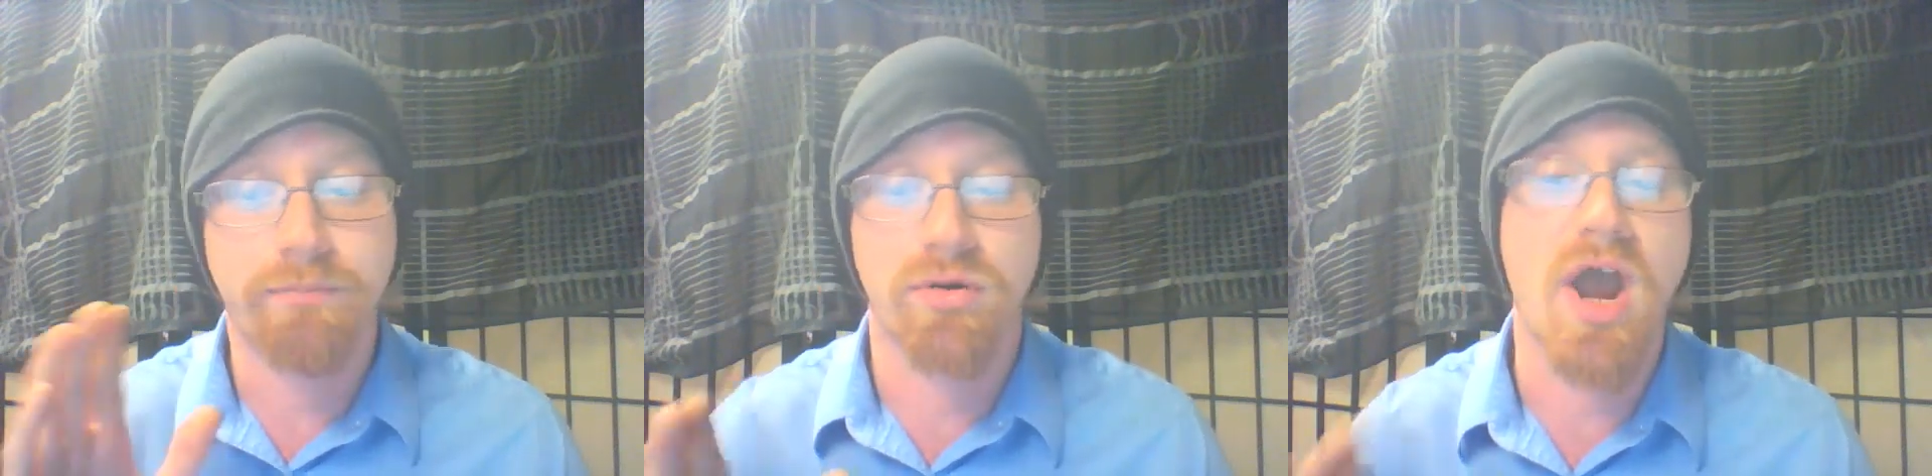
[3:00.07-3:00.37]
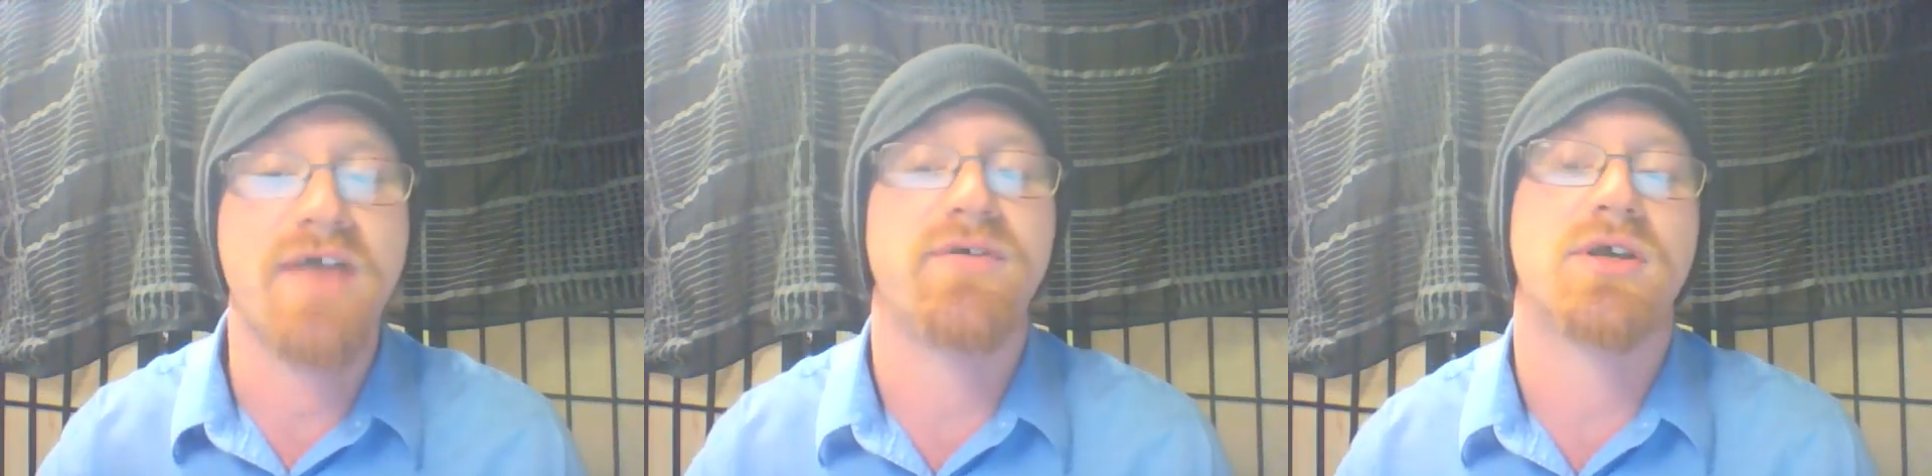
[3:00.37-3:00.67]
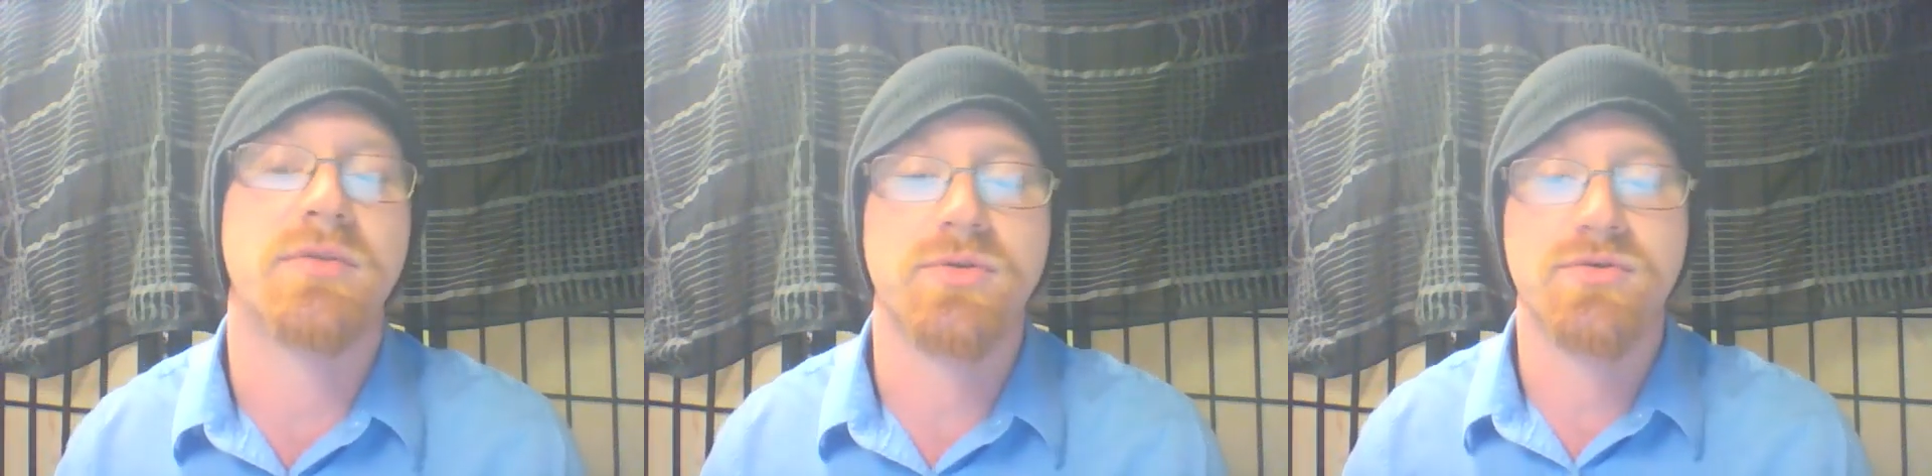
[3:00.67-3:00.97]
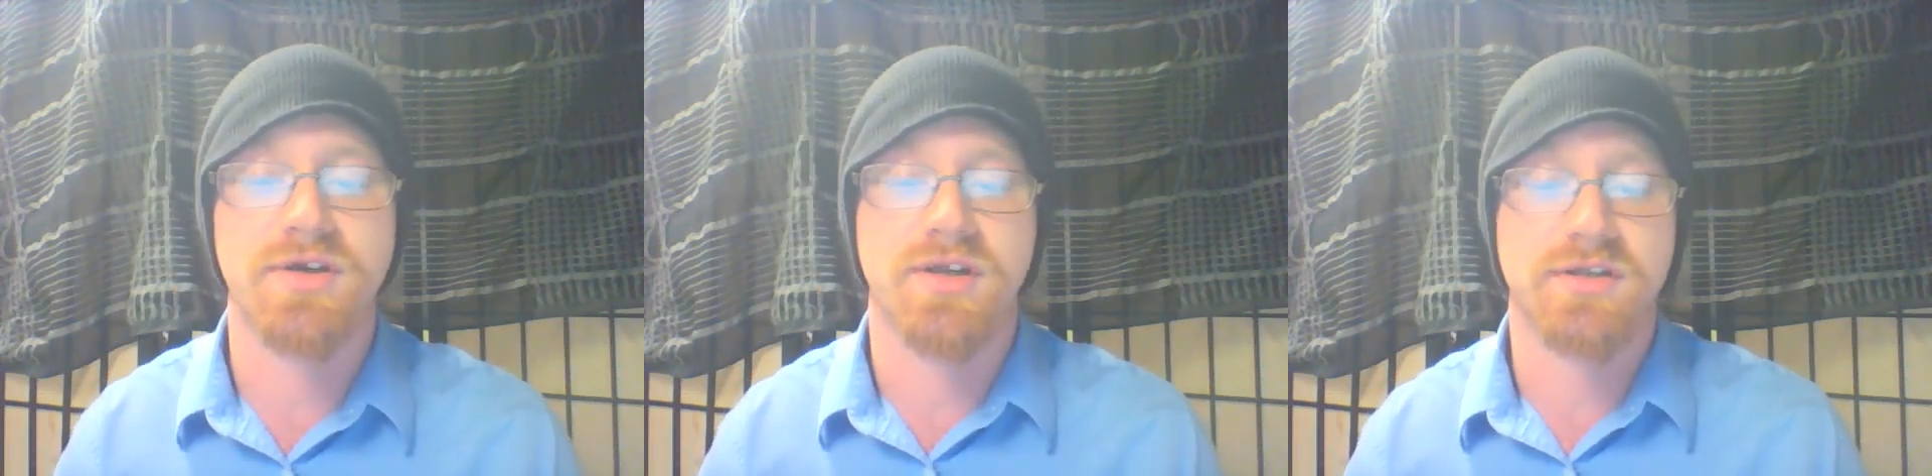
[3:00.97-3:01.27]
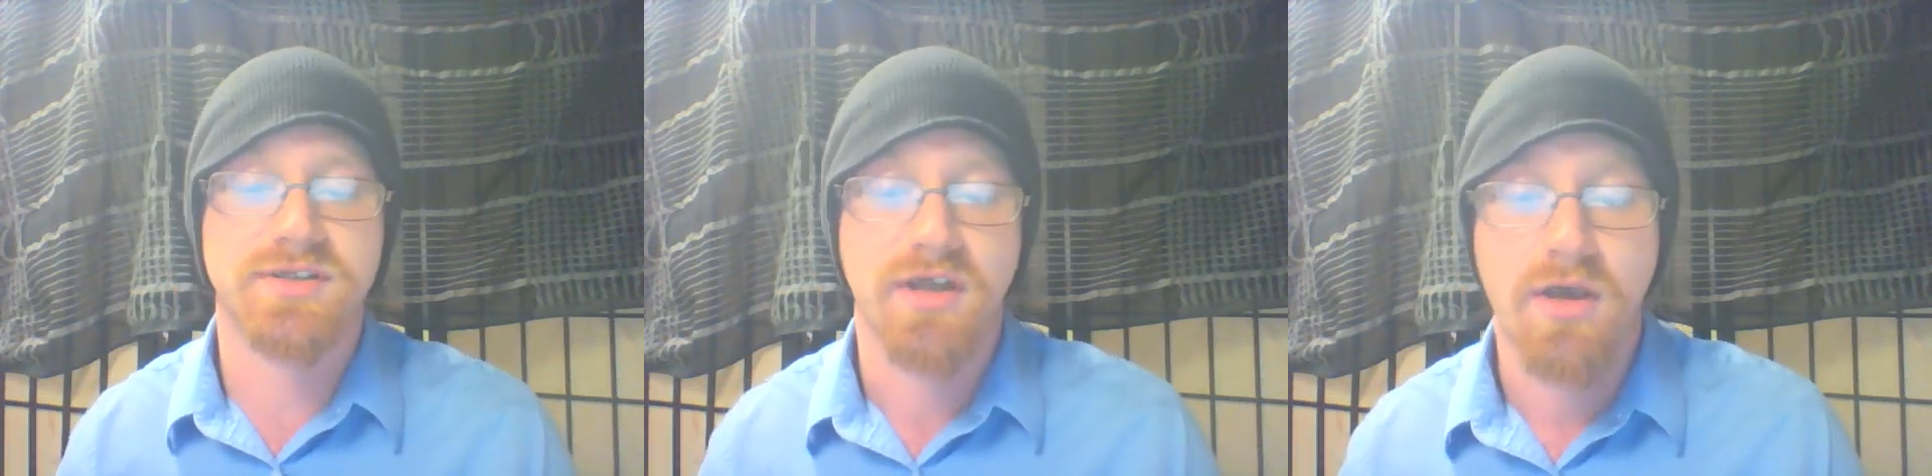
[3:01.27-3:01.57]
private
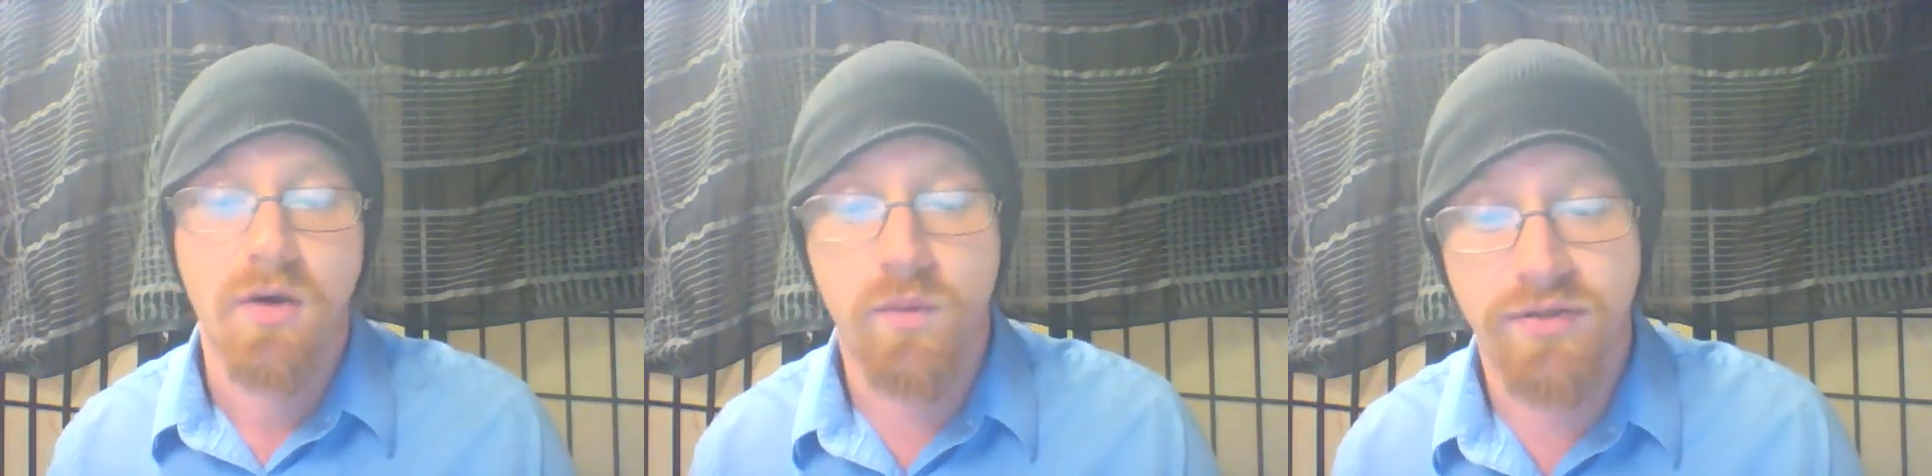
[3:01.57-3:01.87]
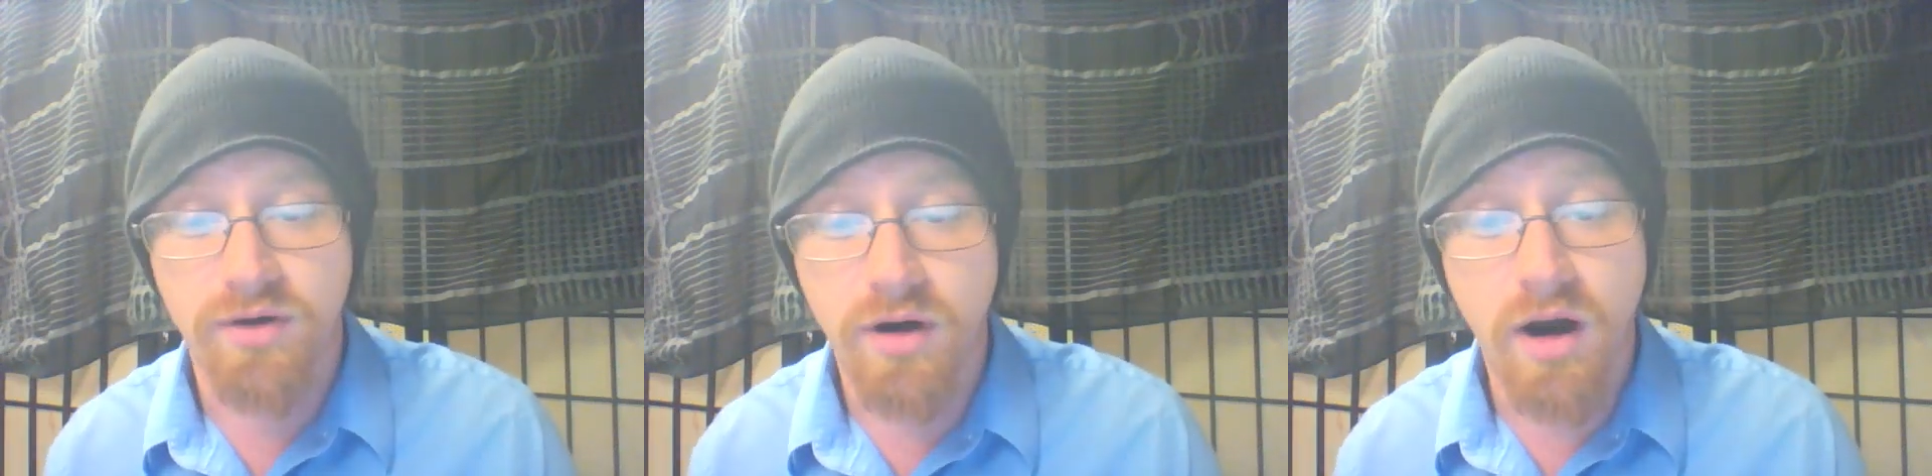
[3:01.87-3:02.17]
communities, where there